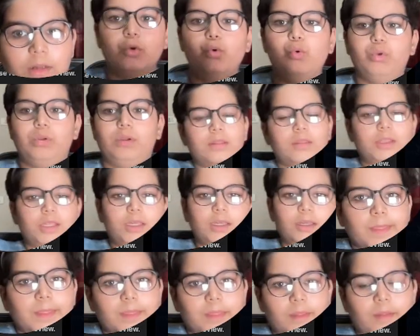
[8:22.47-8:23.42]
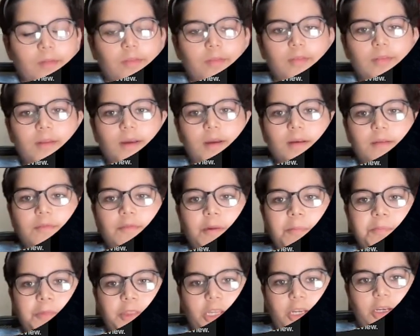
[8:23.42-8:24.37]
Cool. See, this is our
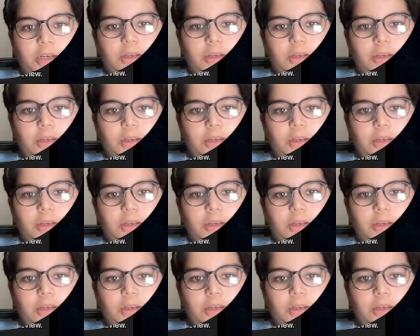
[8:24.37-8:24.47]
website.